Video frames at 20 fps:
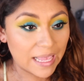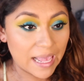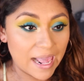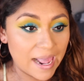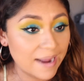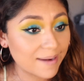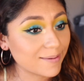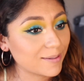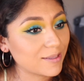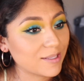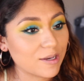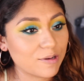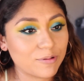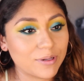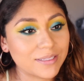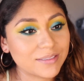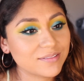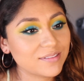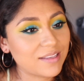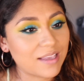I don't
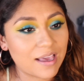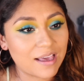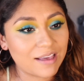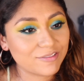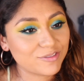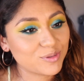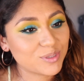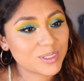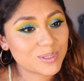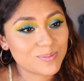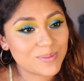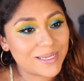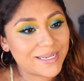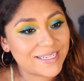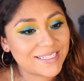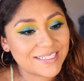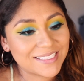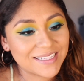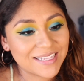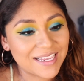know how to
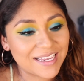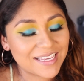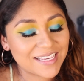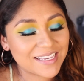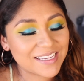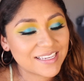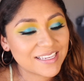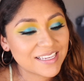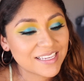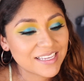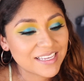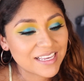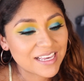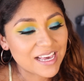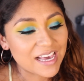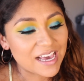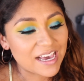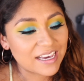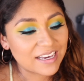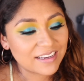explain it. Like,
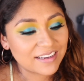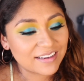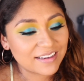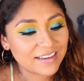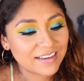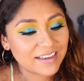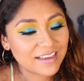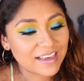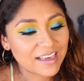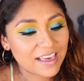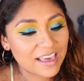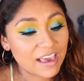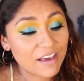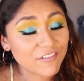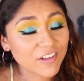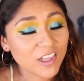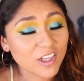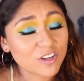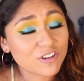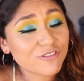I
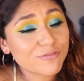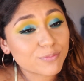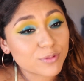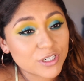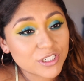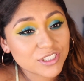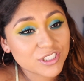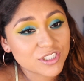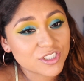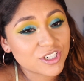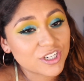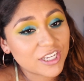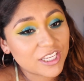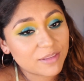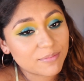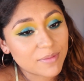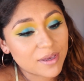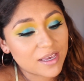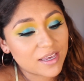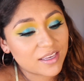have a lot of pressure
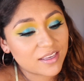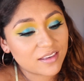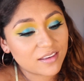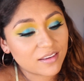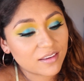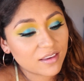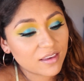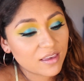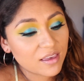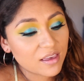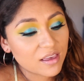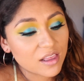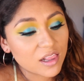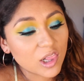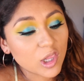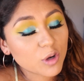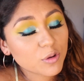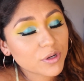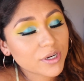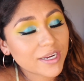in my
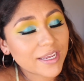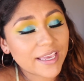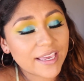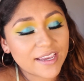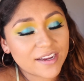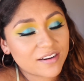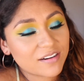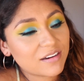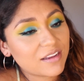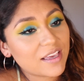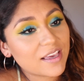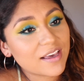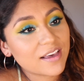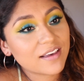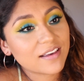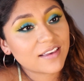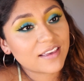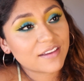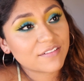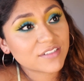lower
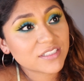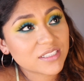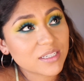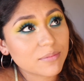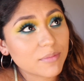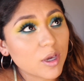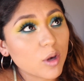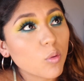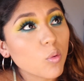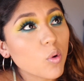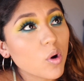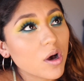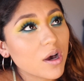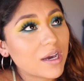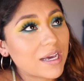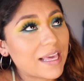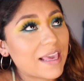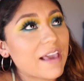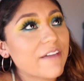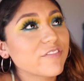area. Every time I
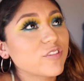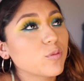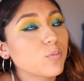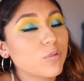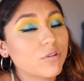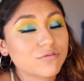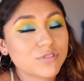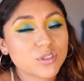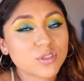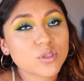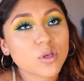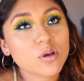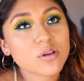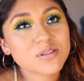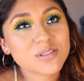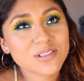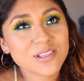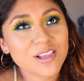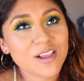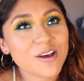walk, I have to move so
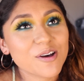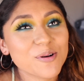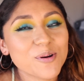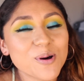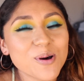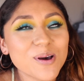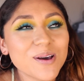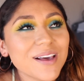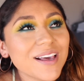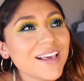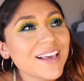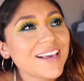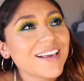slow.